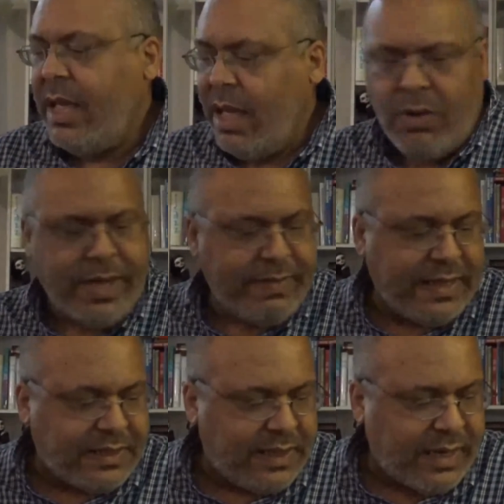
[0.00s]
Okay,
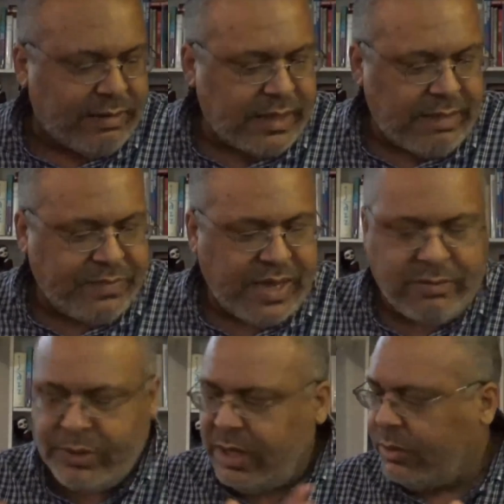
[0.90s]
that's it. I kind
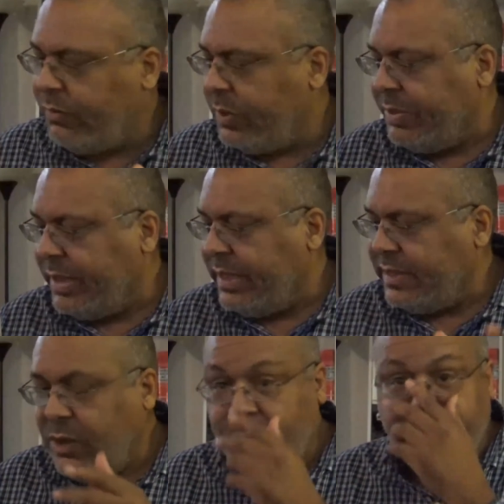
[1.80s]
of went all over the
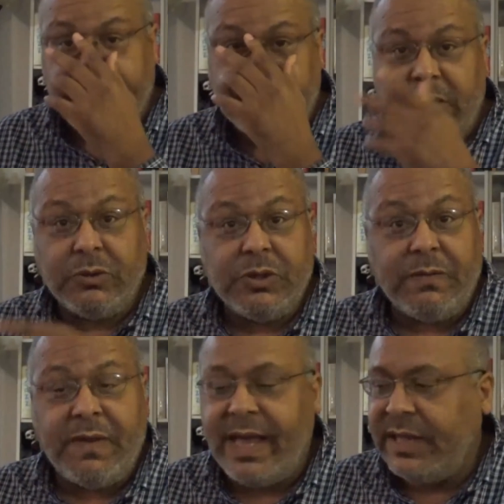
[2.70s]
place. I hope I didn't go too
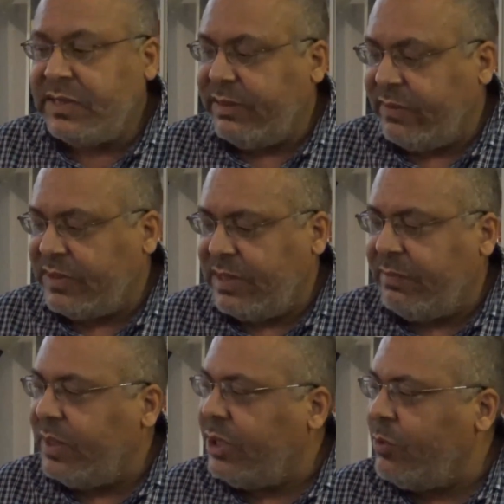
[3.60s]
fast. If there's
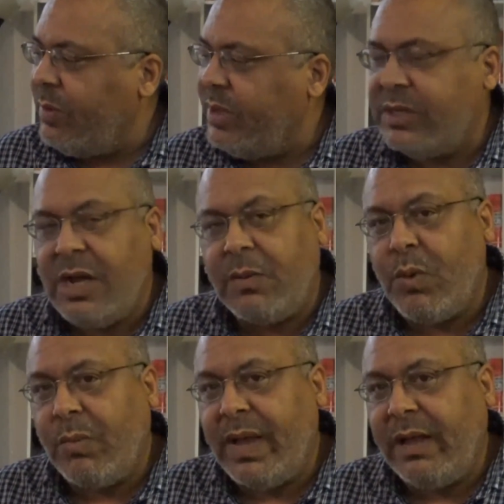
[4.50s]
something you want me to talk
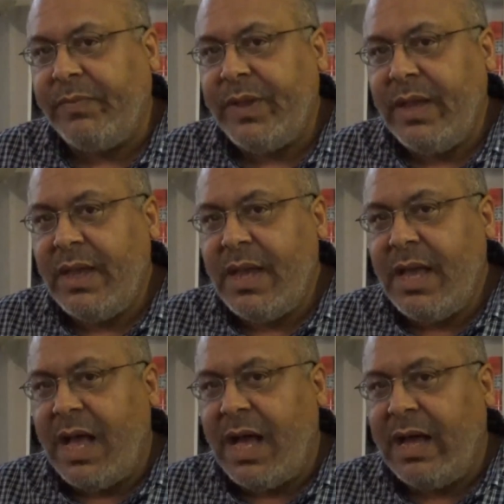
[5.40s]
more about,
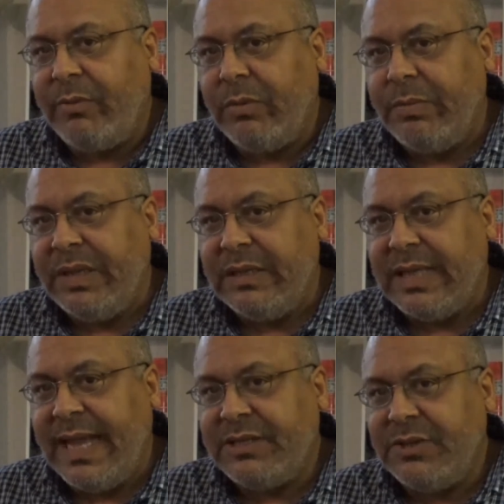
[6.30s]
I will be
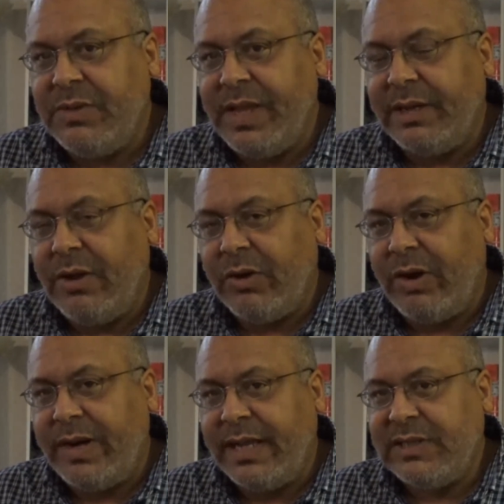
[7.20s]
glad to do that on
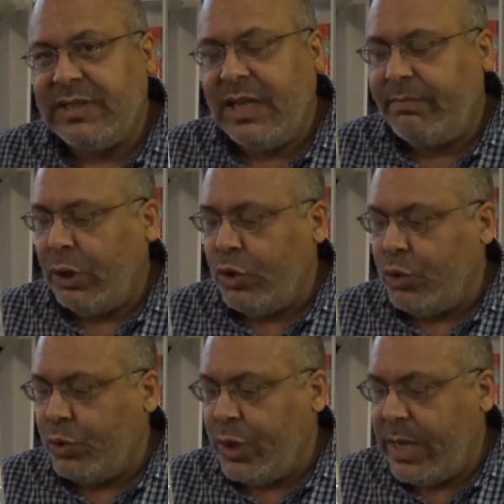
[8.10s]
our next
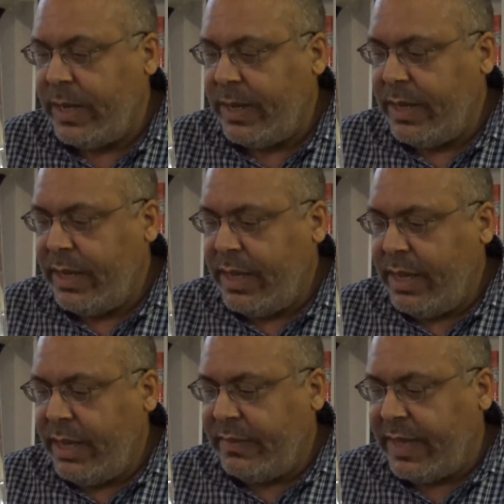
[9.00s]
upload.
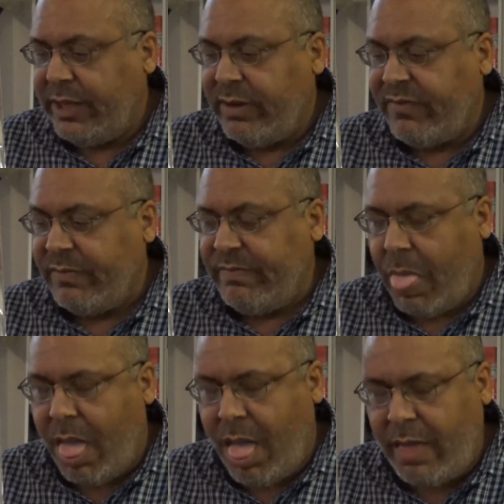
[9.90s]
Thank you
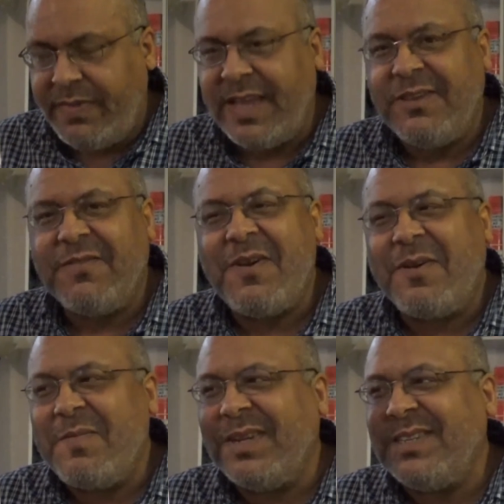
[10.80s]

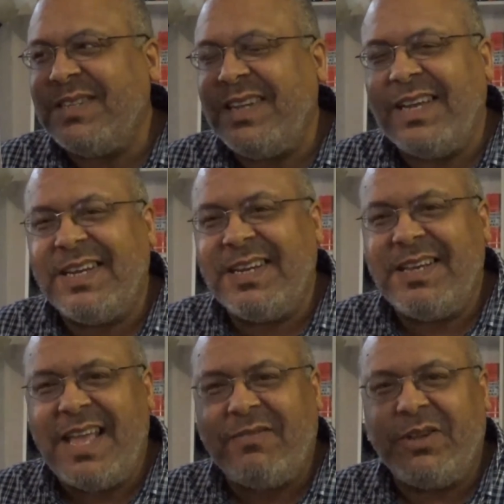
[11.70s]
very much, and
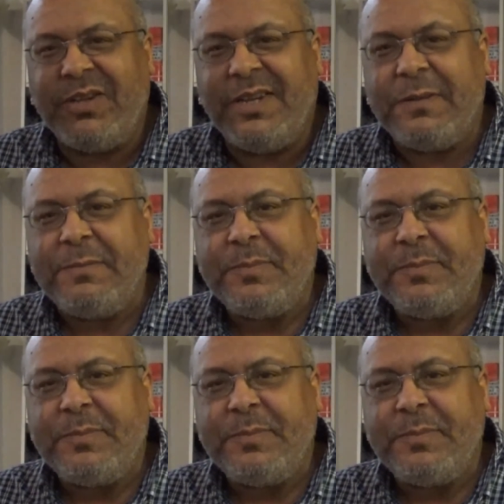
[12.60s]
have a good day.